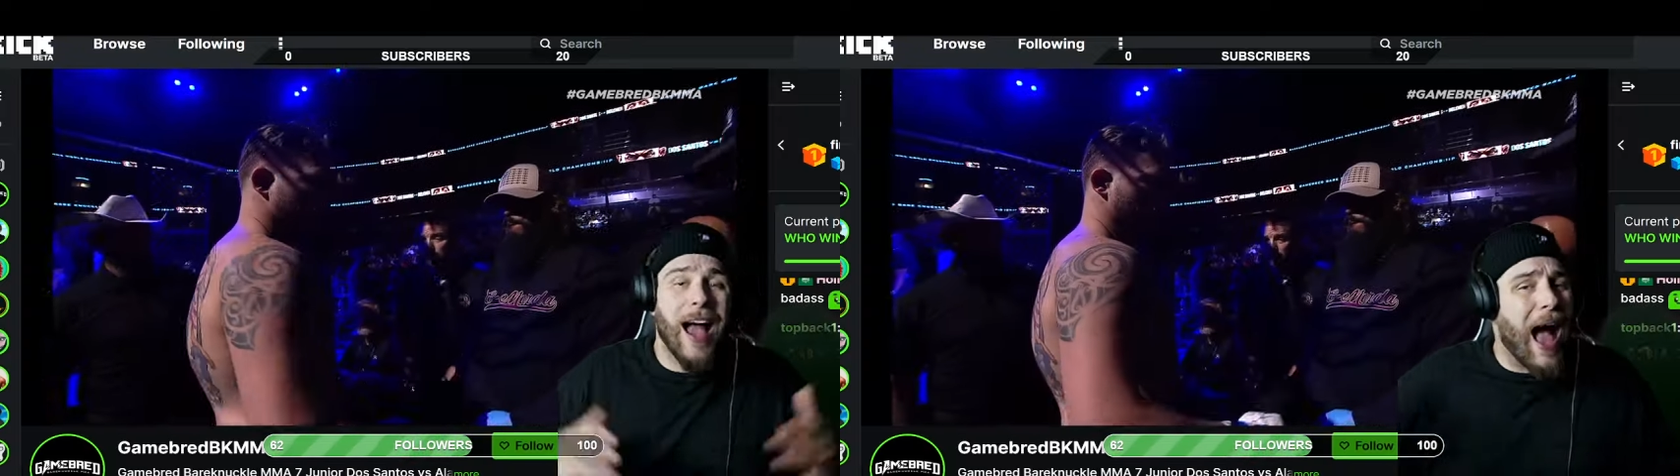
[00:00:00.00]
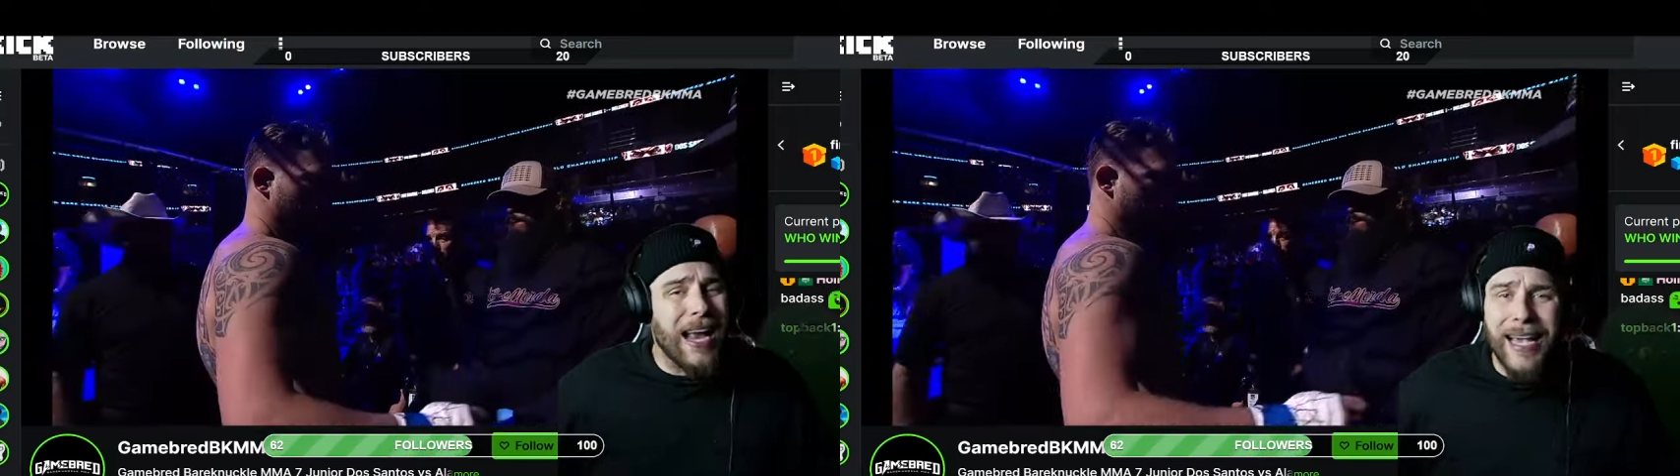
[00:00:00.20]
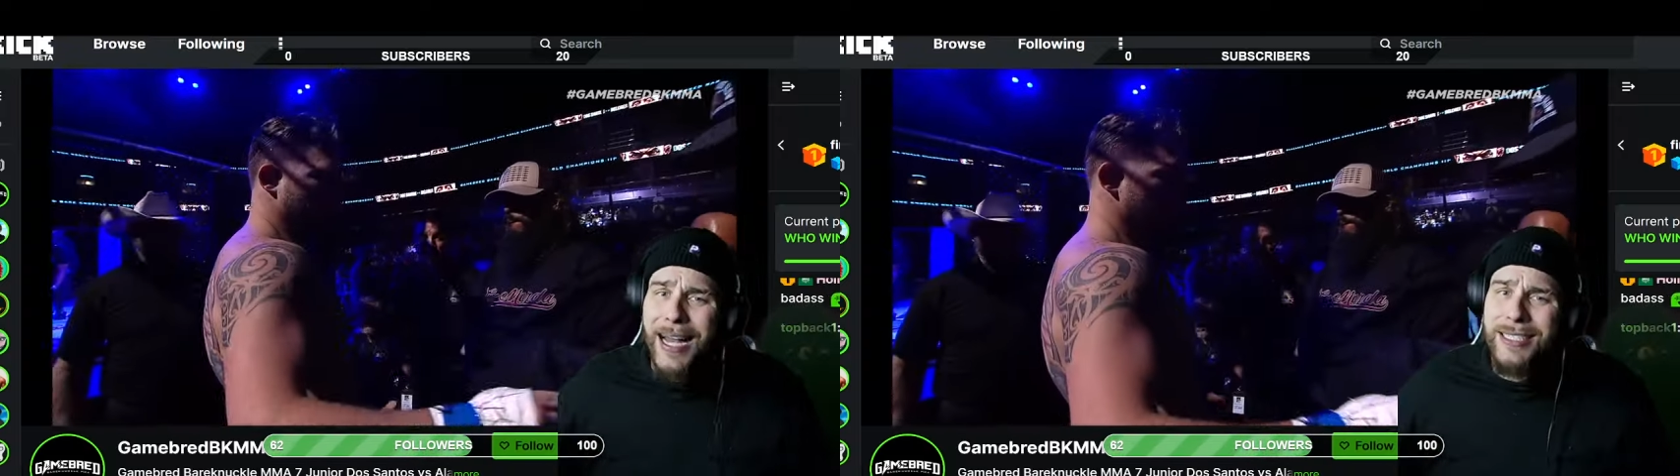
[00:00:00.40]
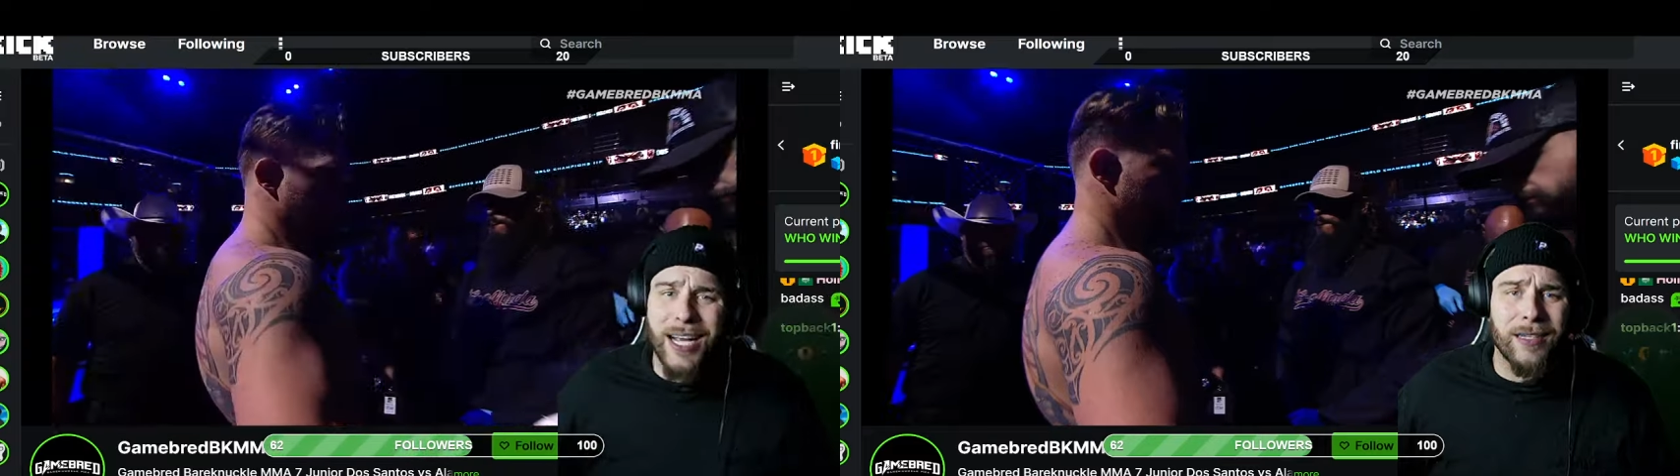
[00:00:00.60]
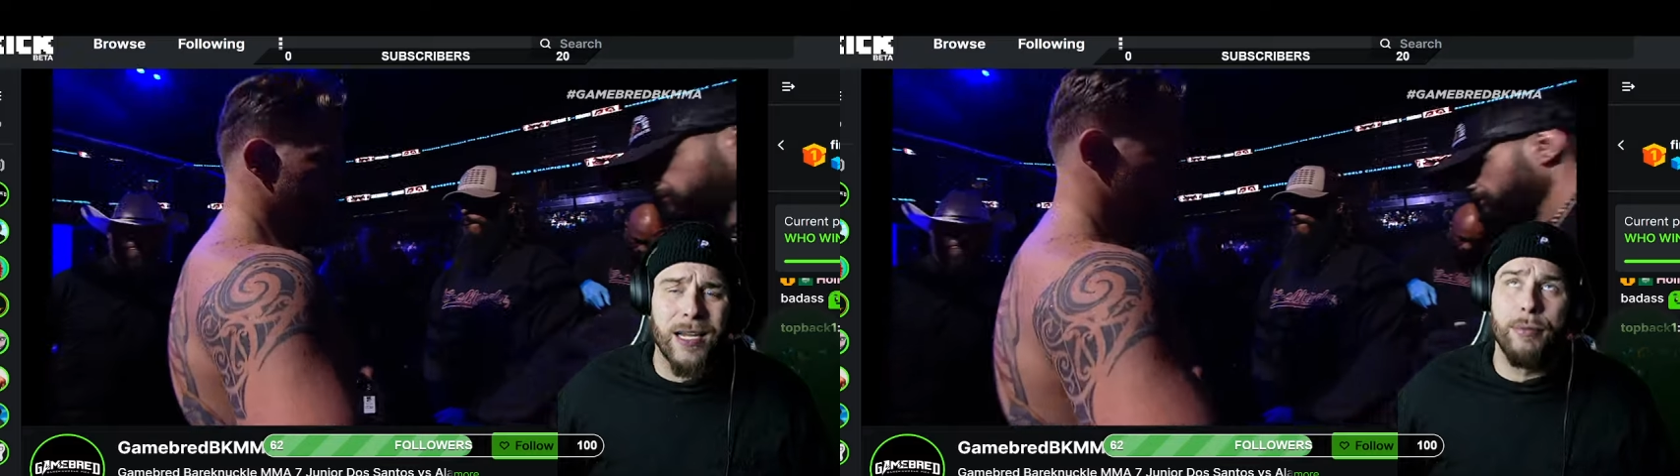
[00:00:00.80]
I got
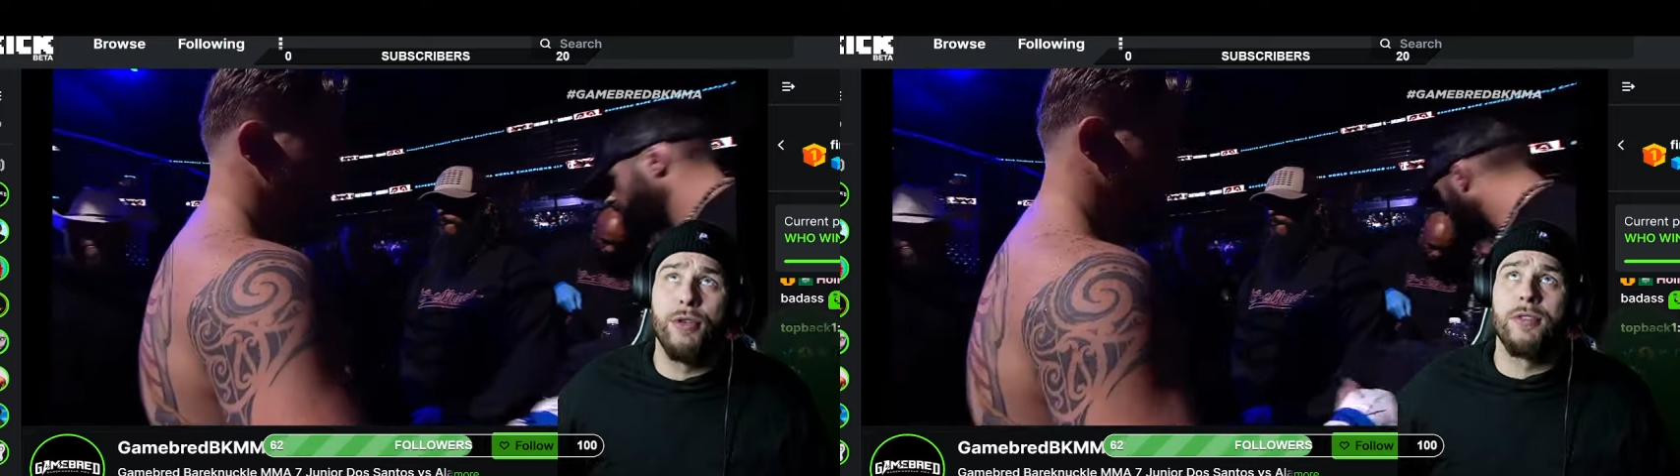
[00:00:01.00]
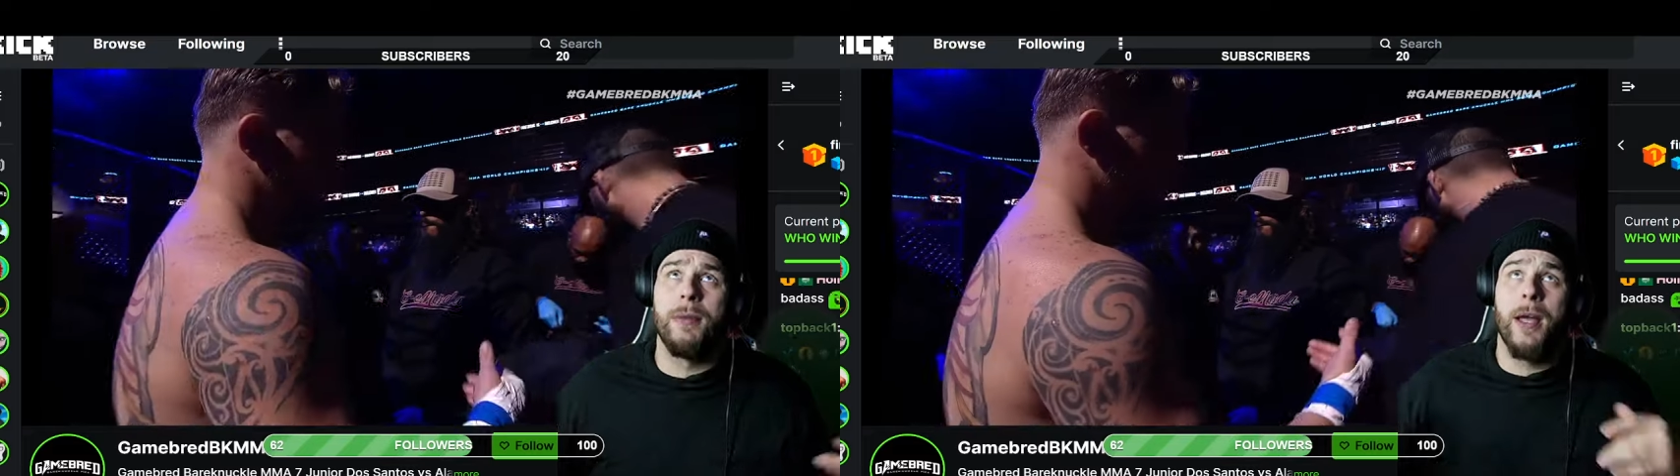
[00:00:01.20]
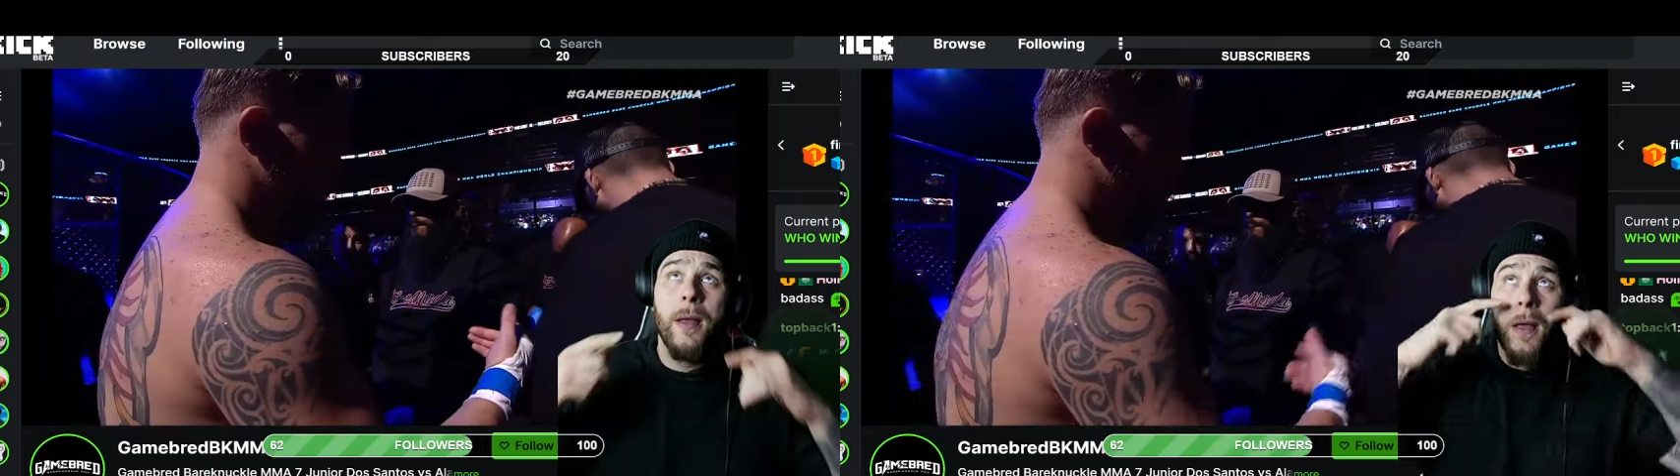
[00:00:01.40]
y'all W's, man.